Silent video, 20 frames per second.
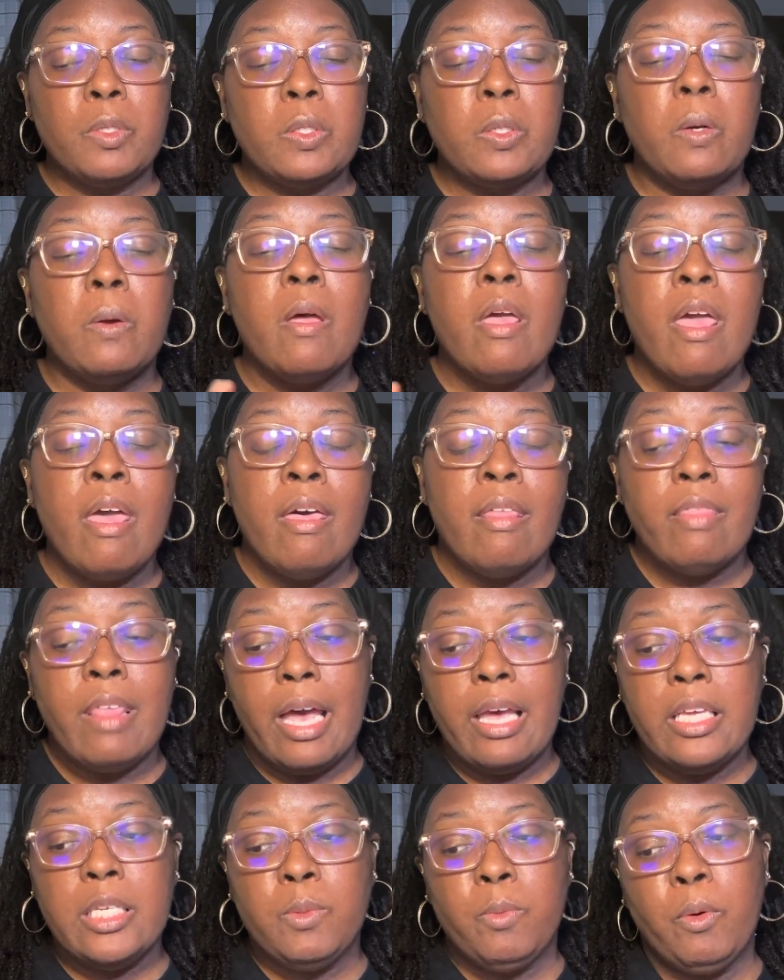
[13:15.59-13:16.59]
So
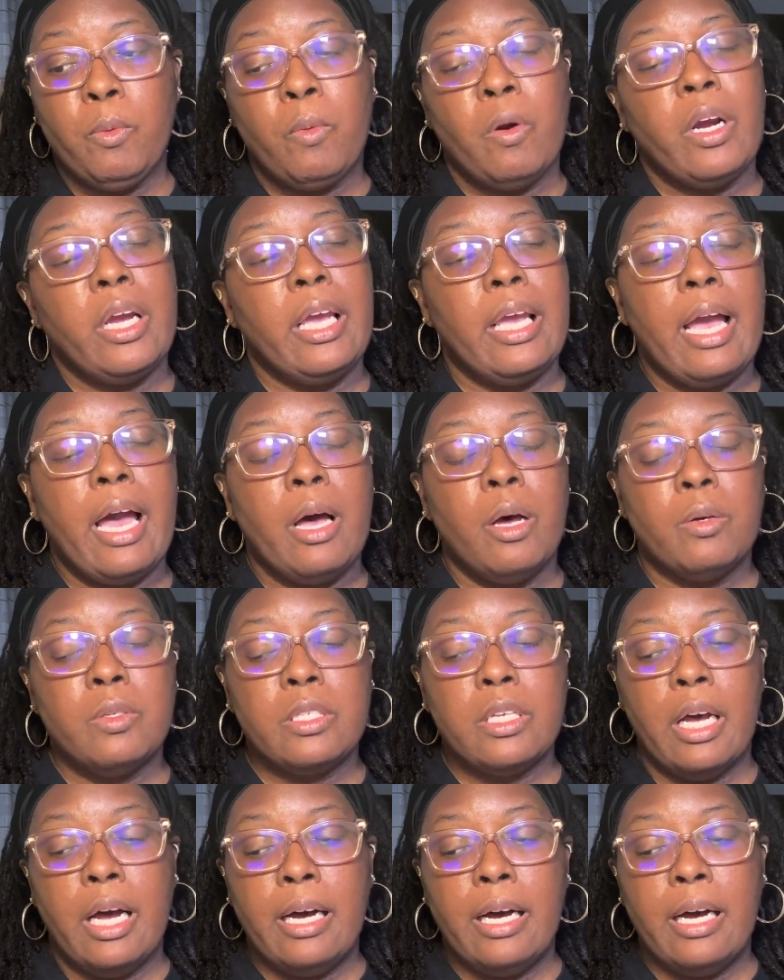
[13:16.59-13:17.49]
that has been working out.